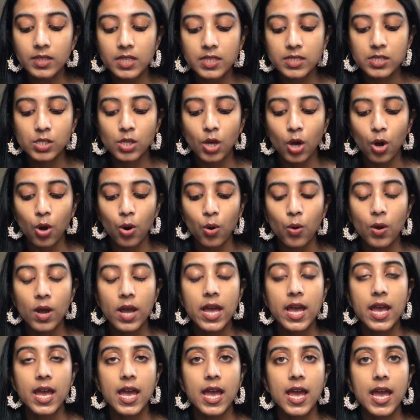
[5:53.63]
So
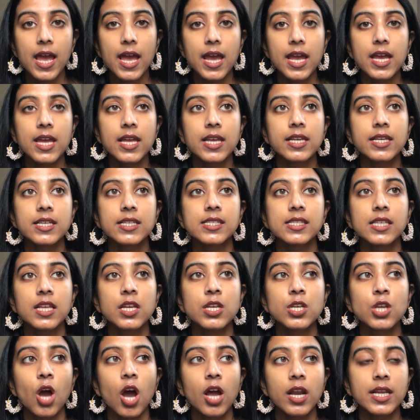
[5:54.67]
it is
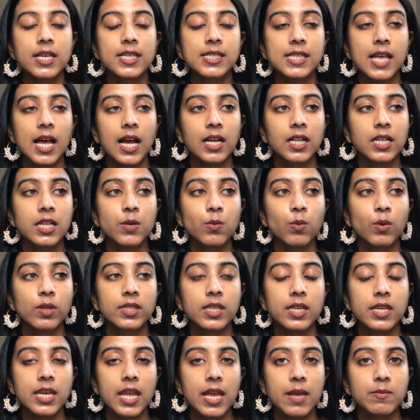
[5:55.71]
not exactly what
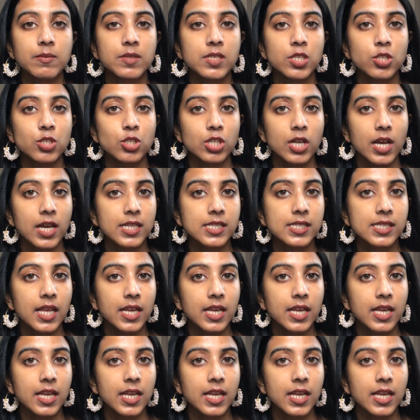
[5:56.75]
the name suggests,